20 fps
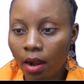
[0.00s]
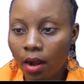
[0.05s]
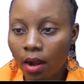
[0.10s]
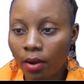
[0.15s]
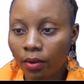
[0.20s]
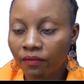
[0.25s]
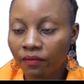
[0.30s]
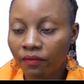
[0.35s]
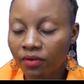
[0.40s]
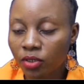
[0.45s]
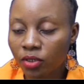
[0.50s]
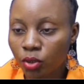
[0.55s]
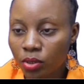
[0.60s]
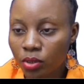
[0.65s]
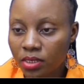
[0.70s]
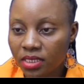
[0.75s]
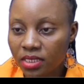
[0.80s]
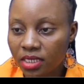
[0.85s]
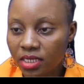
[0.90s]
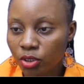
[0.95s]
revision
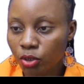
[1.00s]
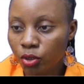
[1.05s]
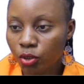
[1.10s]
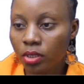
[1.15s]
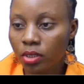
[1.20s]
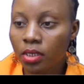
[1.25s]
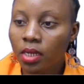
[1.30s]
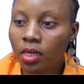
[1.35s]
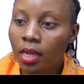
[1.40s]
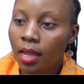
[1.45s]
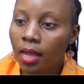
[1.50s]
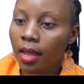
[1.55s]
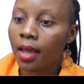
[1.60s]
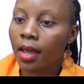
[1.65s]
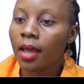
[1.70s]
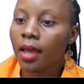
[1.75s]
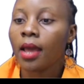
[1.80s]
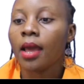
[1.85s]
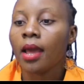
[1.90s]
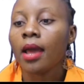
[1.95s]
session,
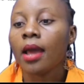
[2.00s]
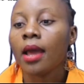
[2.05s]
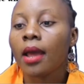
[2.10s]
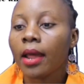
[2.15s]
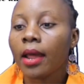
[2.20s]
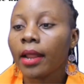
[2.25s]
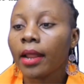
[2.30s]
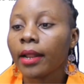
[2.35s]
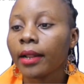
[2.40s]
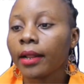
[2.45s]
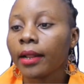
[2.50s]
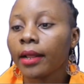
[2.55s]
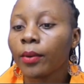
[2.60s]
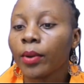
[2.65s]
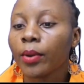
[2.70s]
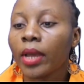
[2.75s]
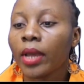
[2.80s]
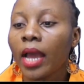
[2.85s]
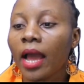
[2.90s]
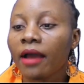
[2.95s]
and
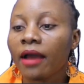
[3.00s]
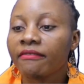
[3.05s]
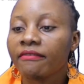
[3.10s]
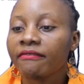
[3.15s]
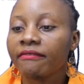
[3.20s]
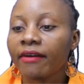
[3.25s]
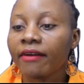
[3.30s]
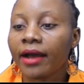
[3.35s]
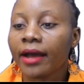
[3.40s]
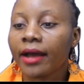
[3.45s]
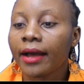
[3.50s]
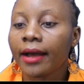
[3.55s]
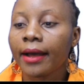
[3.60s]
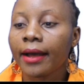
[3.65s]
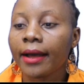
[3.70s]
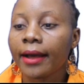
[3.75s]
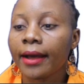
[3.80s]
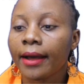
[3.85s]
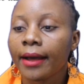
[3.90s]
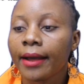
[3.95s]
we have
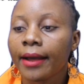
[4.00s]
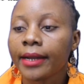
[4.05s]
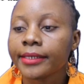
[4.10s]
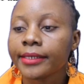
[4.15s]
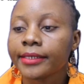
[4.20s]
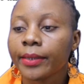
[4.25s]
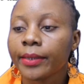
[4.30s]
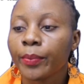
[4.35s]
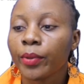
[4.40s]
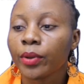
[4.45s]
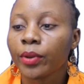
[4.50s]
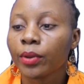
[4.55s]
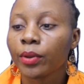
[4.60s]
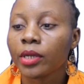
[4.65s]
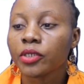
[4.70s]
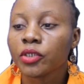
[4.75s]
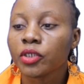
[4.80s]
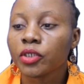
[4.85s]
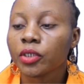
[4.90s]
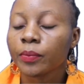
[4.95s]

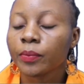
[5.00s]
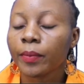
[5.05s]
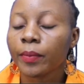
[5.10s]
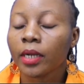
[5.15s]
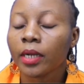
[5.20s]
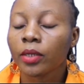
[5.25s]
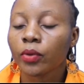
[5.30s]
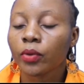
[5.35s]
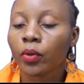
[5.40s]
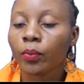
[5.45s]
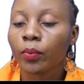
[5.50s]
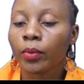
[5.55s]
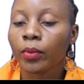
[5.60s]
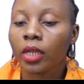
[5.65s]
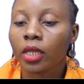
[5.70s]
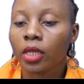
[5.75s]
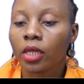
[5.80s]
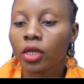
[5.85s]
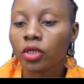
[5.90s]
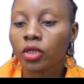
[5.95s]
entrepreneurship and
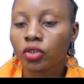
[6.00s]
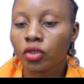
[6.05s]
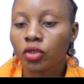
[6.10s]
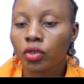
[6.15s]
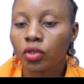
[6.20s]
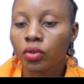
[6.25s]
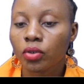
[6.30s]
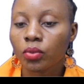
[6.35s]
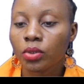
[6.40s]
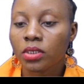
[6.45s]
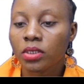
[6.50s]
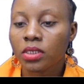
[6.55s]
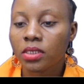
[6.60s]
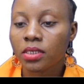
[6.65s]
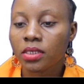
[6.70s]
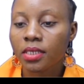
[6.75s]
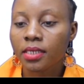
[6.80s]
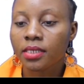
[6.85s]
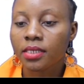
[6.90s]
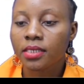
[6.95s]
communication, which
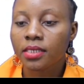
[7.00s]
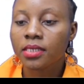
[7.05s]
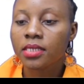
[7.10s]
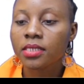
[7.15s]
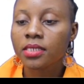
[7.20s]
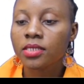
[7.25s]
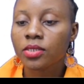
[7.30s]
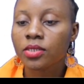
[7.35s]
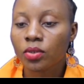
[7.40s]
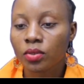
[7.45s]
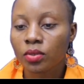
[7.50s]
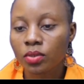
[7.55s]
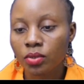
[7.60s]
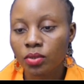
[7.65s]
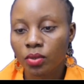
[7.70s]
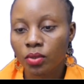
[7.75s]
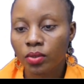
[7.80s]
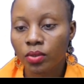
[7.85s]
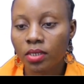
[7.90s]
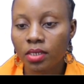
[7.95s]
is ATD
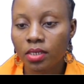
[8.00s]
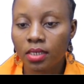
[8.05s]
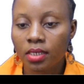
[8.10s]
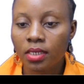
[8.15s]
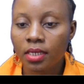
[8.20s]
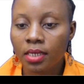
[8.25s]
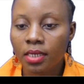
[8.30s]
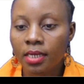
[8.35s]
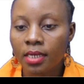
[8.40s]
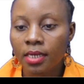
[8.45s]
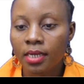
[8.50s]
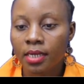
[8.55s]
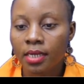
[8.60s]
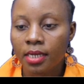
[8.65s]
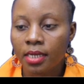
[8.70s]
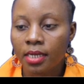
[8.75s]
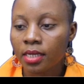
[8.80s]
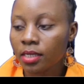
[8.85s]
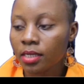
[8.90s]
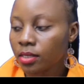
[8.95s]
003.
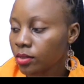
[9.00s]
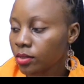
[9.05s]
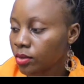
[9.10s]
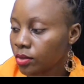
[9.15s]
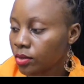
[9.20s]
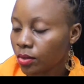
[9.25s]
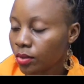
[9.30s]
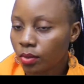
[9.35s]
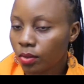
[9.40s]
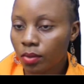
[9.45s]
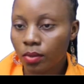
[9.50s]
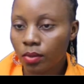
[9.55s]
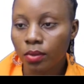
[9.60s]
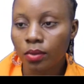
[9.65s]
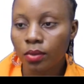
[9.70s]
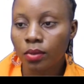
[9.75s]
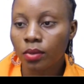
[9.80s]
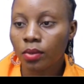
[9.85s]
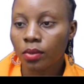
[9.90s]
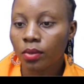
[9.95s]

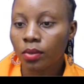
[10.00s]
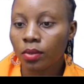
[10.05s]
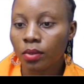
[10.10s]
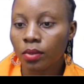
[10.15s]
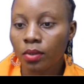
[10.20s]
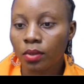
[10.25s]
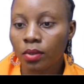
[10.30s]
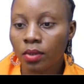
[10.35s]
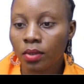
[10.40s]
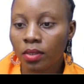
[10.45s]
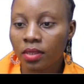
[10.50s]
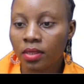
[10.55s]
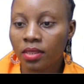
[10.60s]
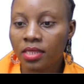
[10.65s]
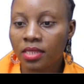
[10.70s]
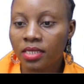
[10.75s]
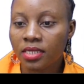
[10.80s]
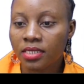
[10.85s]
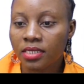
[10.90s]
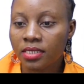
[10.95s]
So
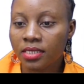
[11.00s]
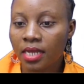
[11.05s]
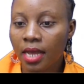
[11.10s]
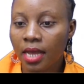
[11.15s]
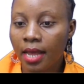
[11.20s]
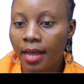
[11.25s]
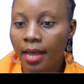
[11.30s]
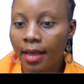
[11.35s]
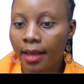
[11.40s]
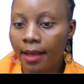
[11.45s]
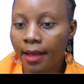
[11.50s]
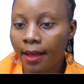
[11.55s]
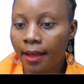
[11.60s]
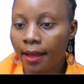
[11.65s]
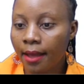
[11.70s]
this is a